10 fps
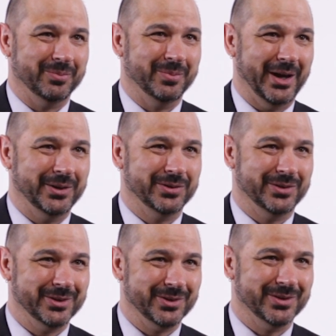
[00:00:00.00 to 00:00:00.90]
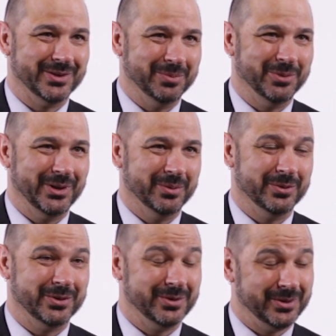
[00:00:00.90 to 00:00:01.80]
bad decisions,
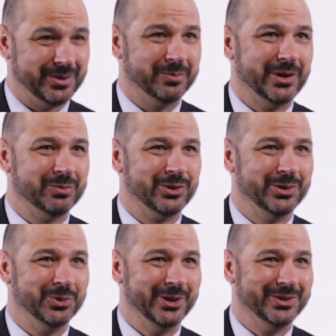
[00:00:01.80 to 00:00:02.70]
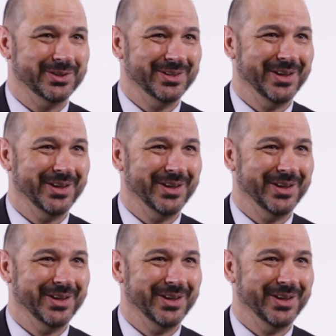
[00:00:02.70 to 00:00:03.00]
sometimes good ones,